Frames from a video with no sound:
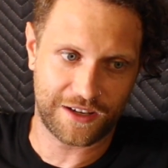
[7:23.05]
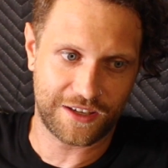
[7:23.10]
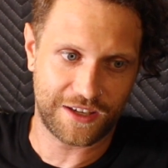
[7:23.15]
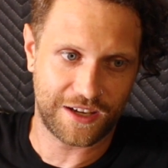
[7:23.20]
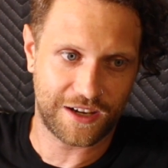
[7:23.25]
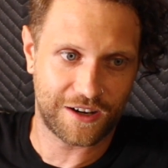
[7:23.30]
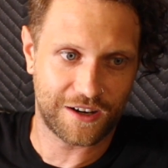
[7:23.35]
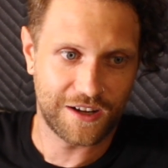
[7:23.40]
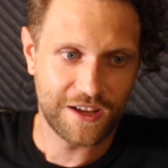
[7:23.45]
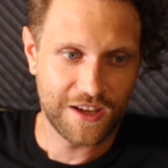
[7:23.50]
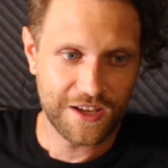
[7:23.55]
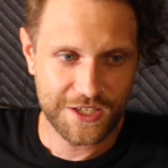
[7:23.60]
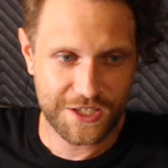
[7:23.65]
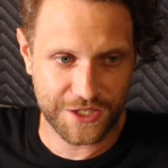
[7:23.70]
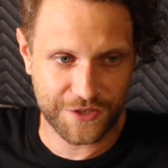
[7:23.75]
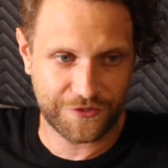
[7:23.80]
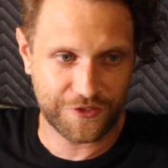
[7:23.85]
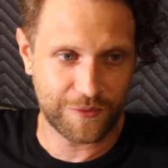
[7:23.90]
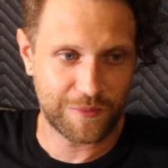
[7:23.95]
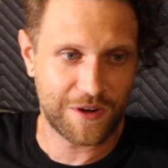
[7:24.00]
a year
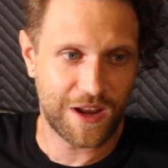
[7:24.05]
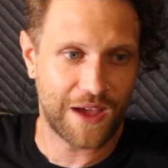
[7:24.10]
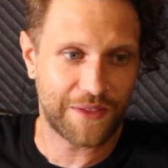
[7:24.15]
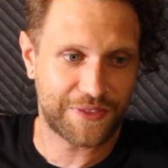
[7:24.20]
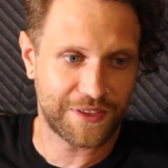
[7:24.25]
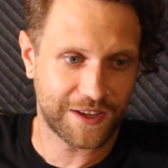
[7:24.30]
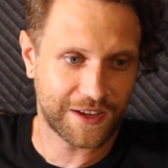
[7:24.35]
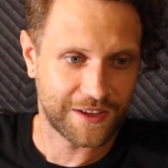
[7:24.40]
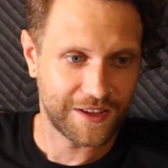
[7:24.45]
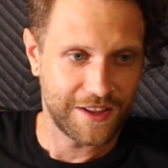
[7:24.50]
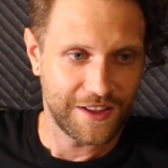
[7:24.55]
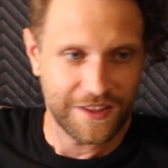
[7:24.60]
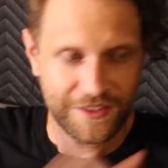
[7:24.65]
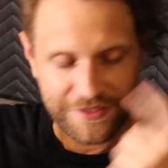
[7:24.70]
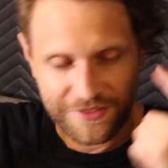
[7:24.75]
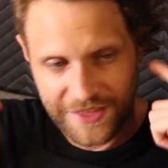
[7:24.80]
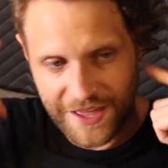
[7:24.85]
just from nothing,